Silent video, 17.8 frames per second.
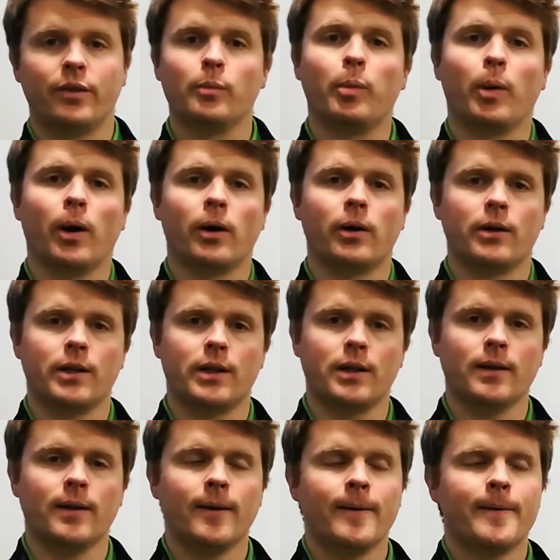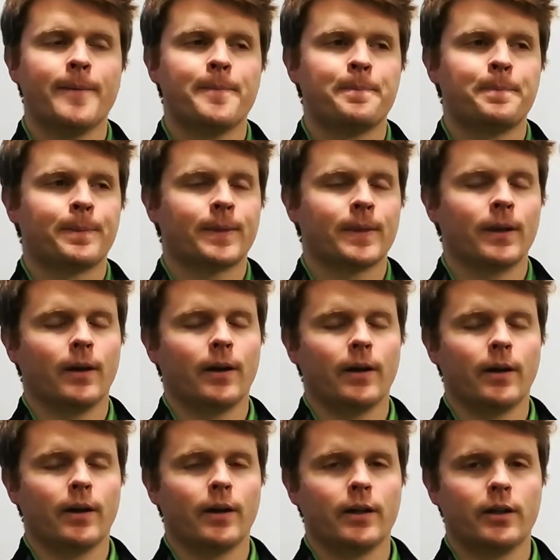party
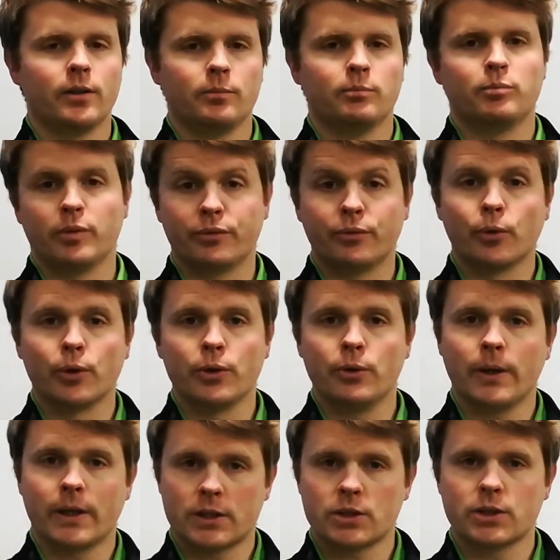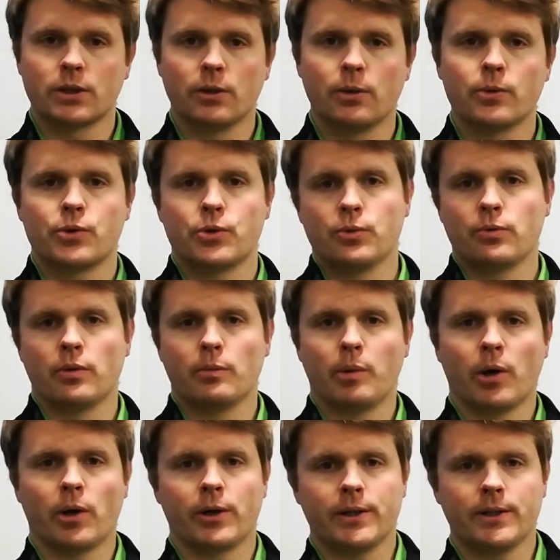before you actually go to the
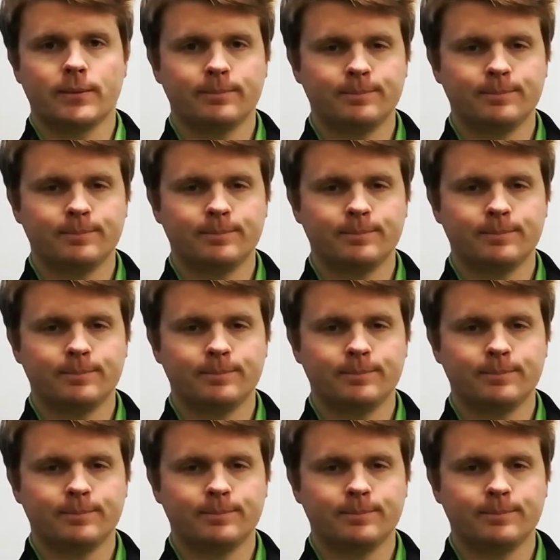party.